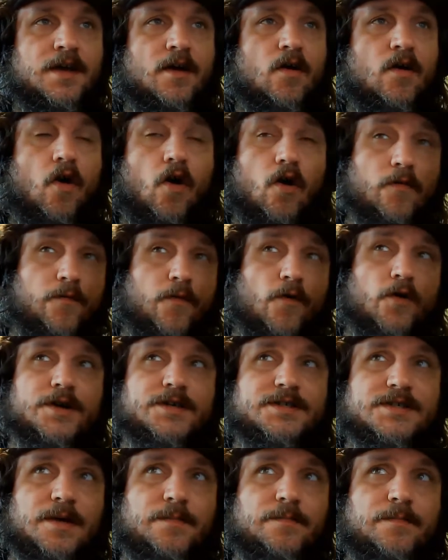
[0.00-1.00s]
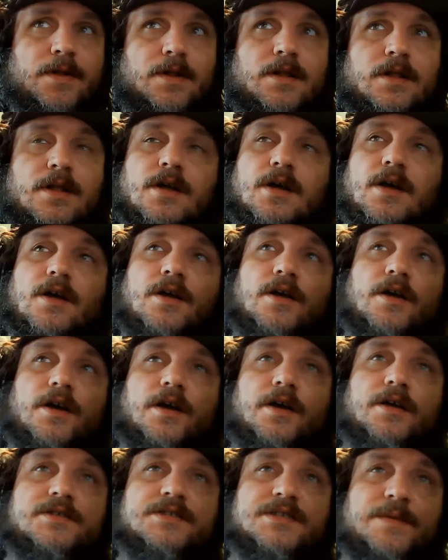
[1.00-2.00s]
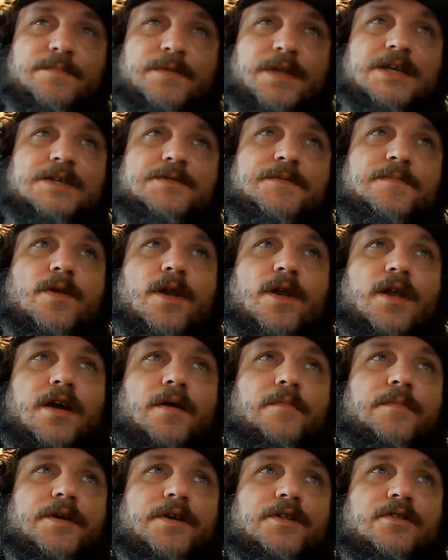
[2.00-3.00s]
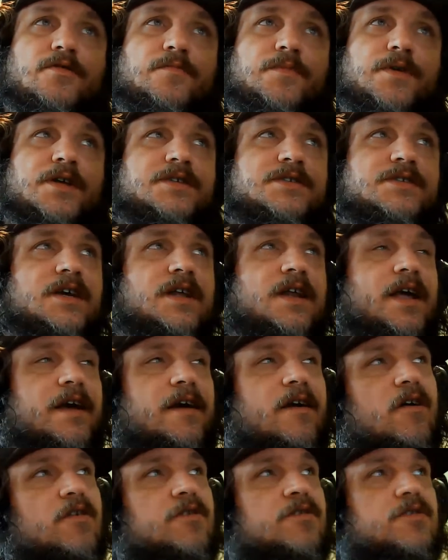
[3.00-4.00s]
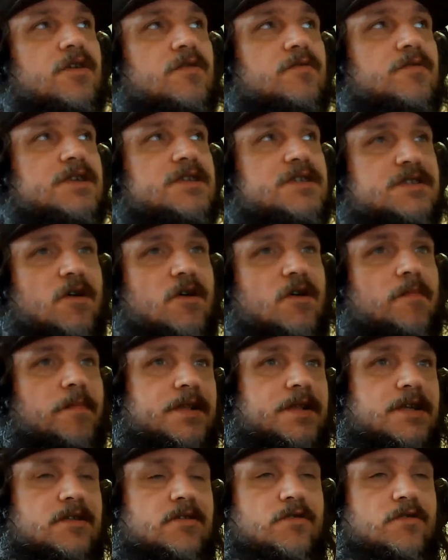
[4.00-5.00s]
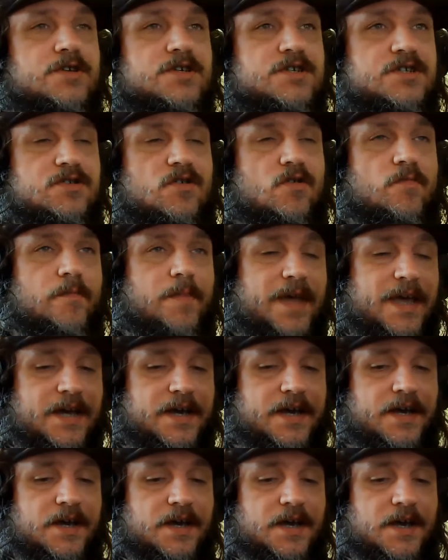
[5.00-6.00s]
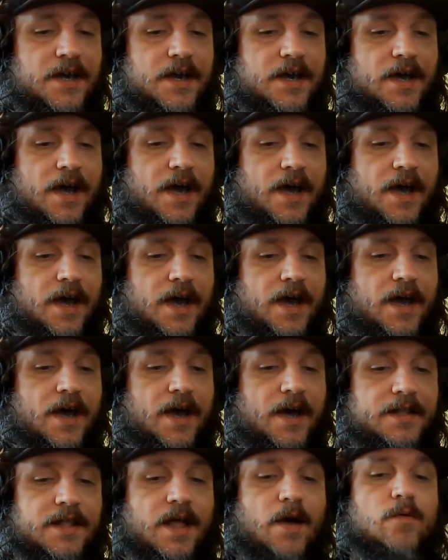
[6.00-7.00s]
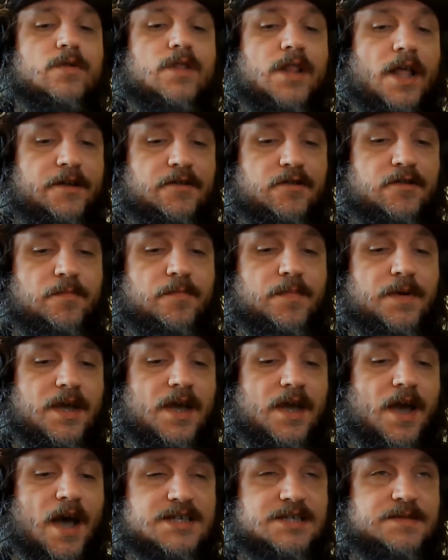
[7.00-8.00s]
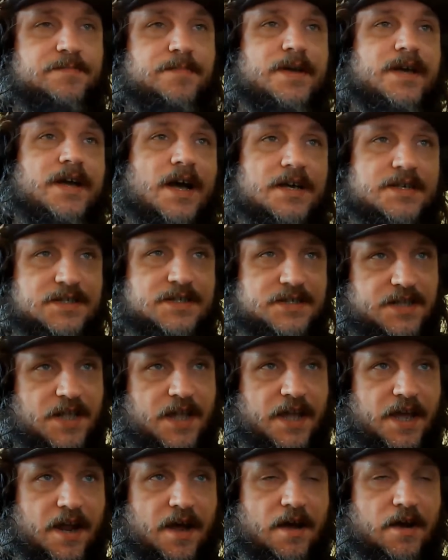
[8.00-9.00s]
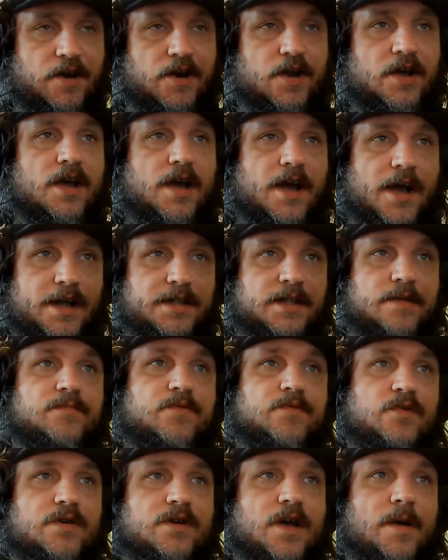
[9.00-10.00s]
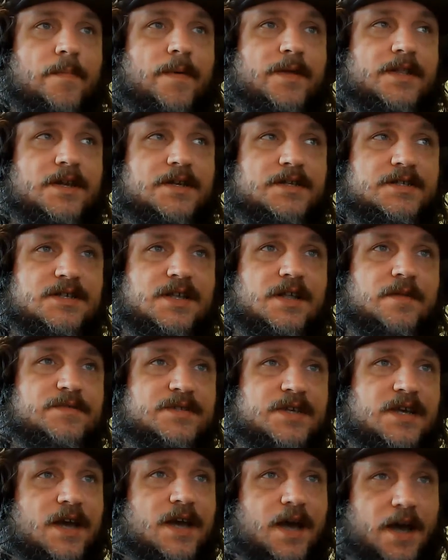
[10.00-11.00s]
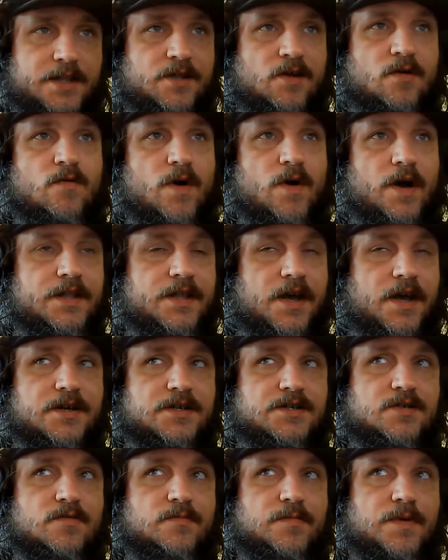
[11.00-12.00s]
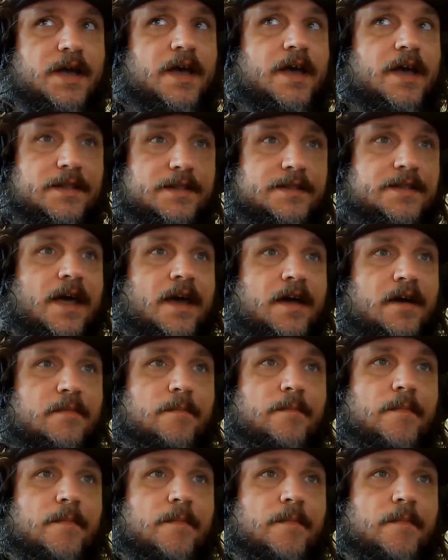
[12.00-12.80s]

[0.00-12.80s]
Or, for example, sometimes people are coming to me and saying like, oh, this competitor is so big. and I would like to be as big as they are. And I'm doing gap analysis. I'm saying, I know why they are so big. They are